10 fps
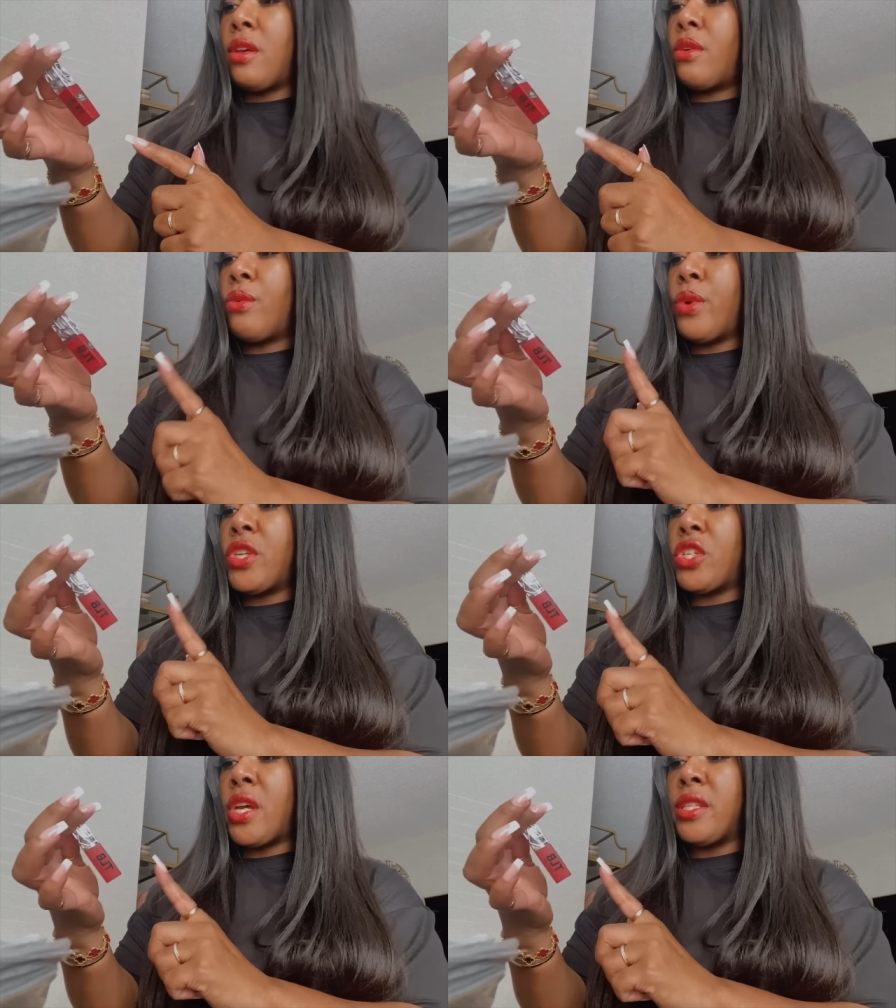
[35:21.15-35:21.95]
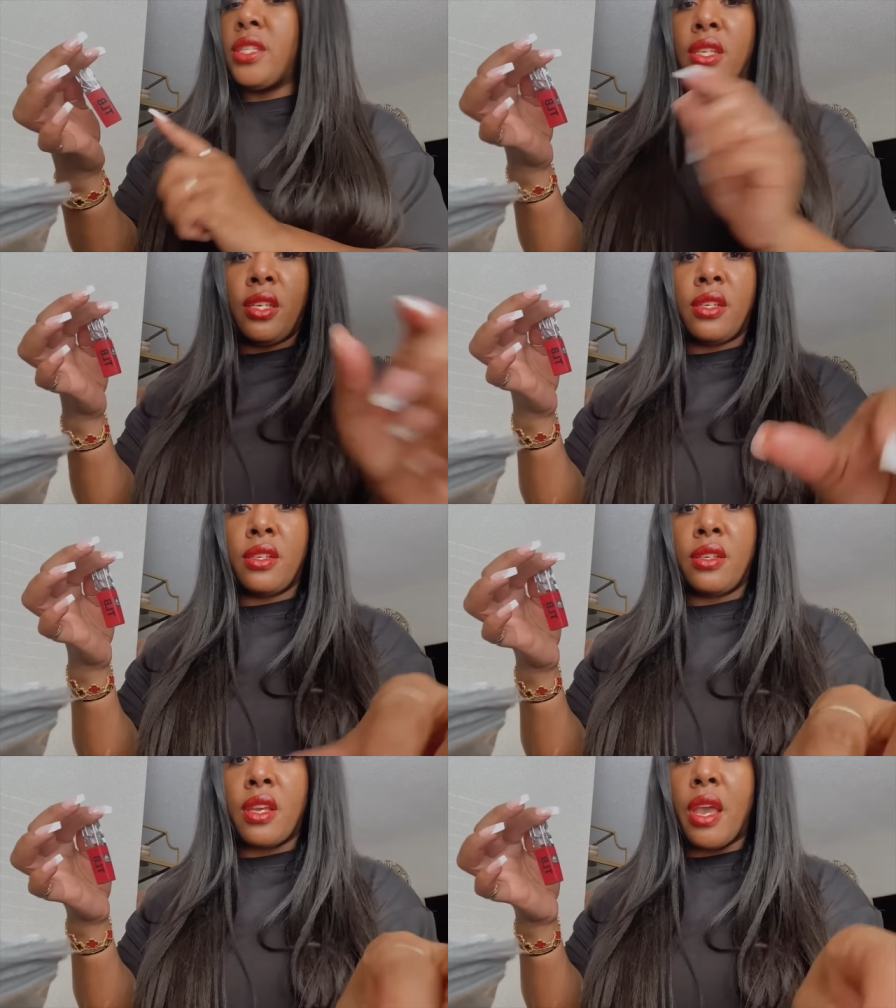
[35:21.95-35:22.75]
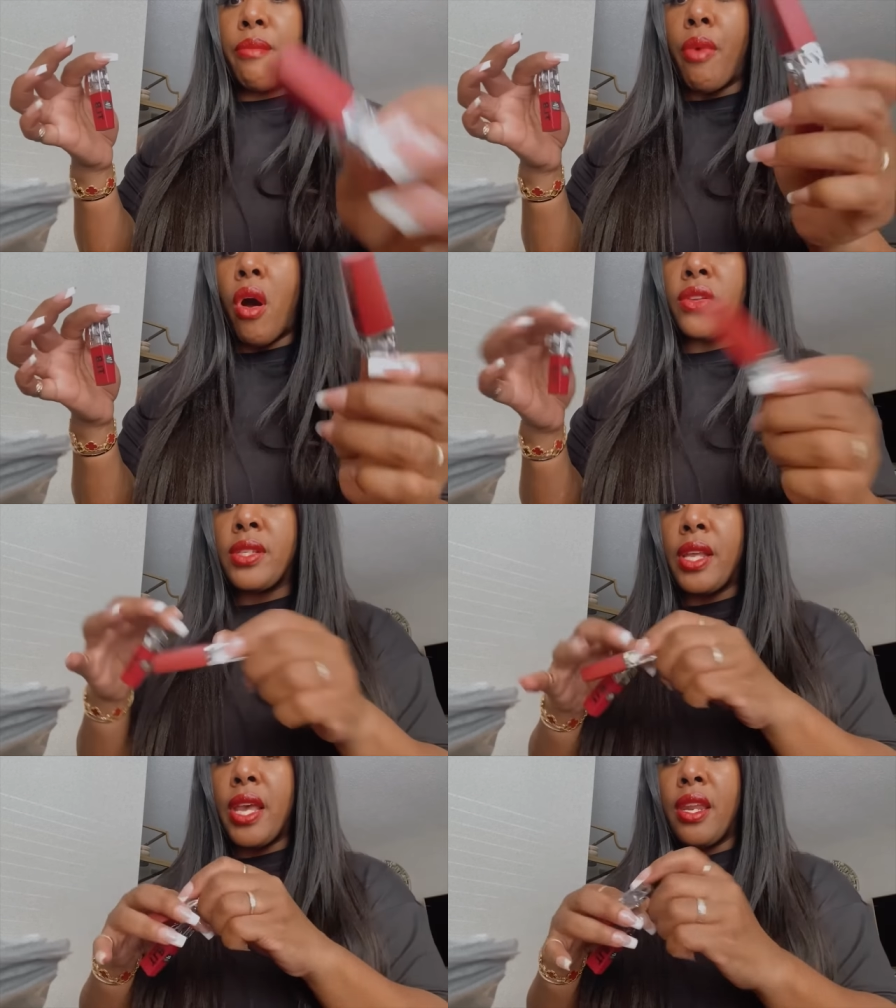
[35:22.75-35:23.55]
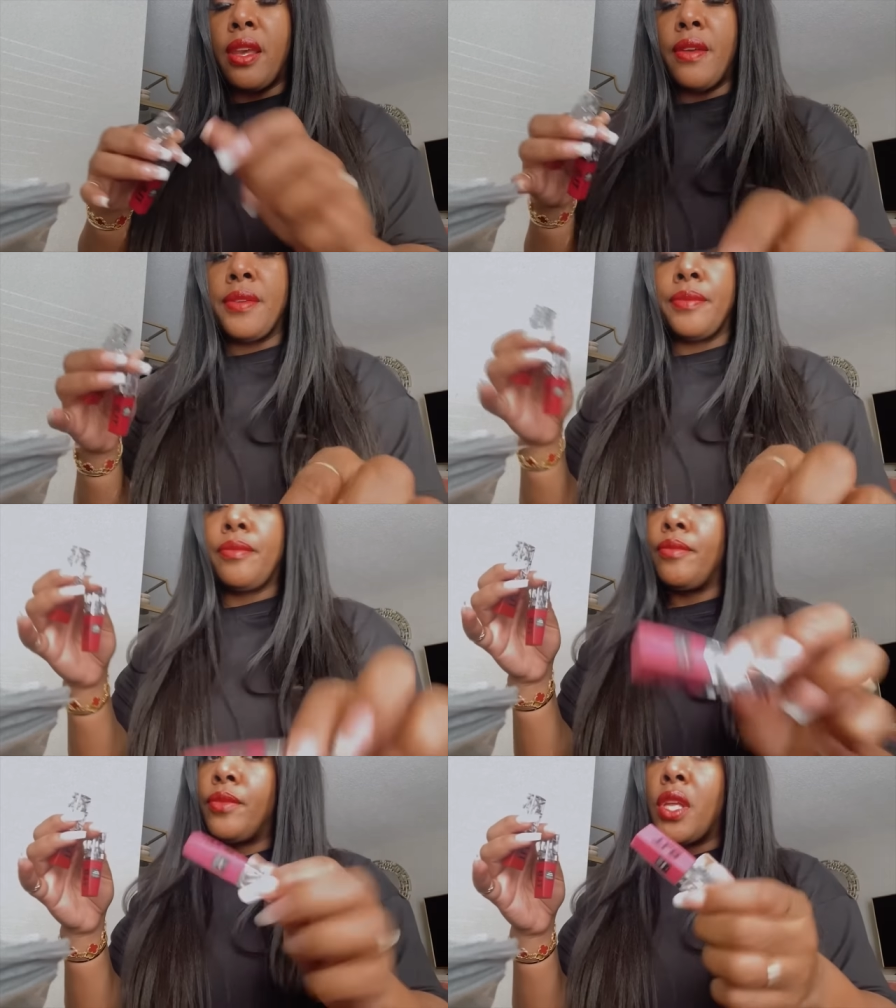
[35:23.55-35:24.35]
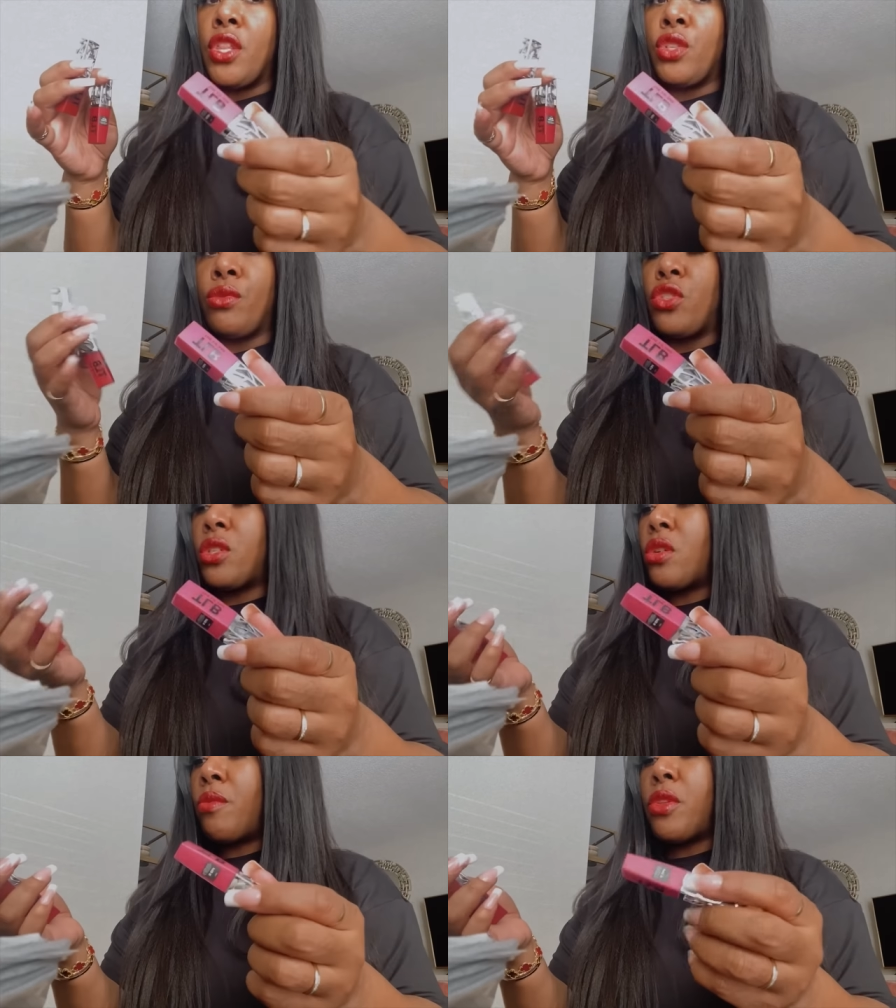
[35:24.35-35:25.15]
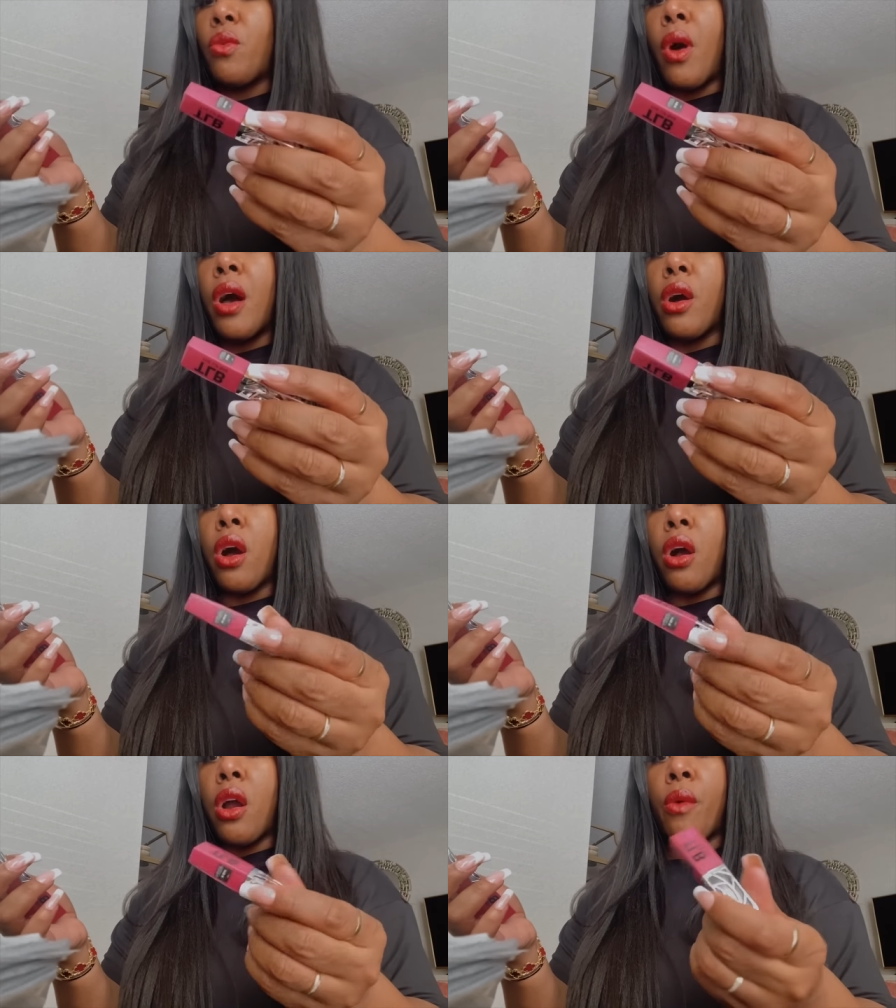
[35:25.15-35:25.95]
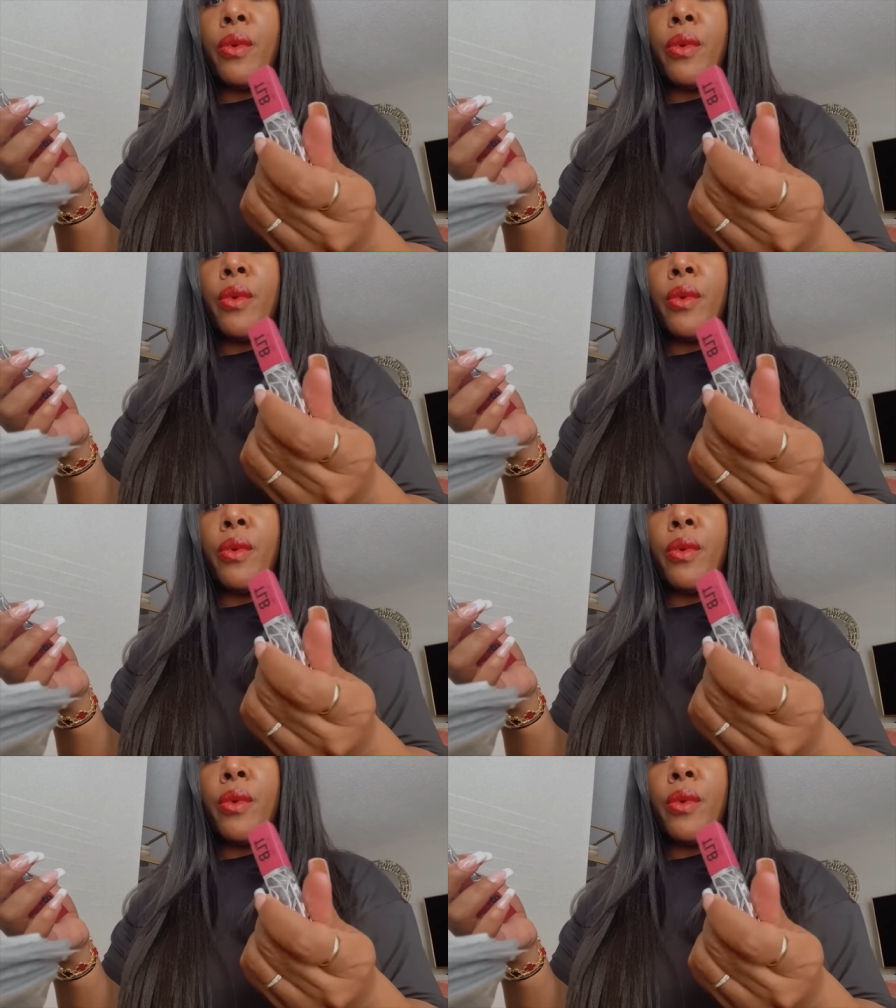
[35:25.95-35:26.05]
Rich Auntie, Bawse Lady, and this one's just going to be the wild card.